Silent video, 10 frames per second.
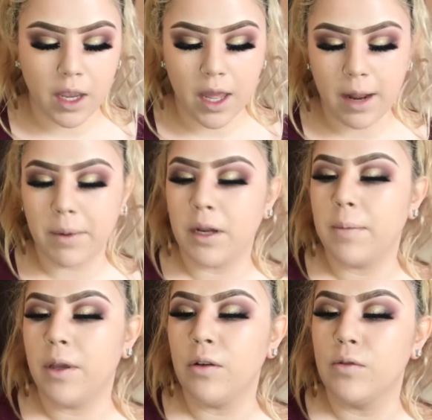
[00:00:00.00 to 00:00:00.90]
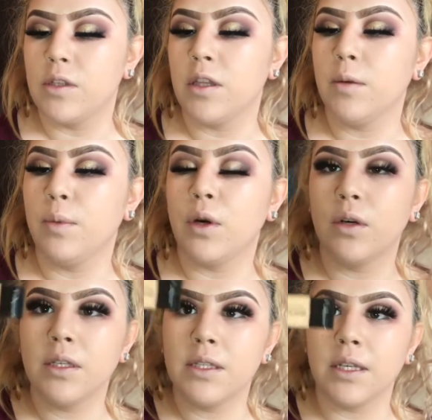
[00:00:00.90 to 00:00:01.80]
and I'm going to be using the Pro
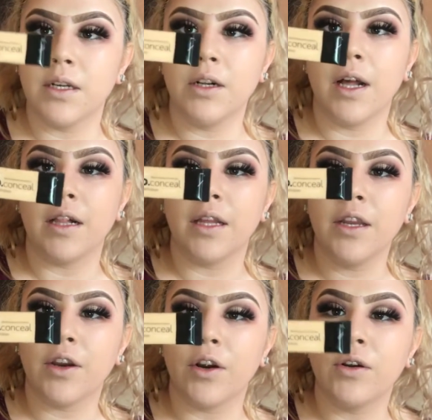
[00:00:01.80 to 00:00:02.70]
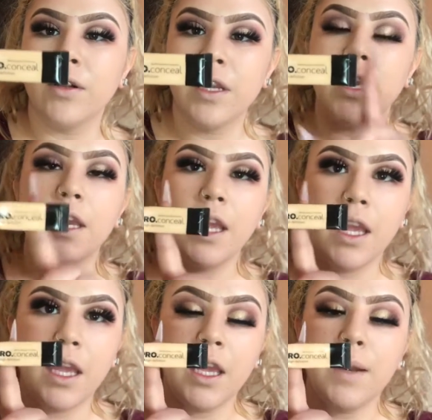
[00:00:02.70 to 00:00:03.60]
Conceal LA Girl
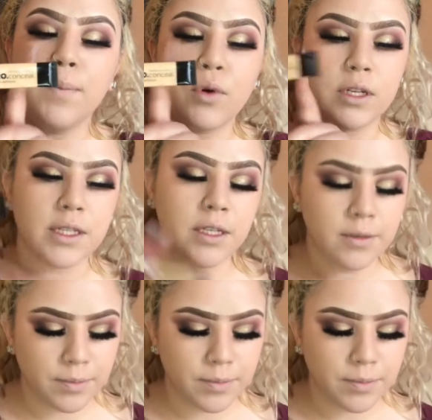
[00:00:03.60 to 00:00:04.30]
in Porcelain.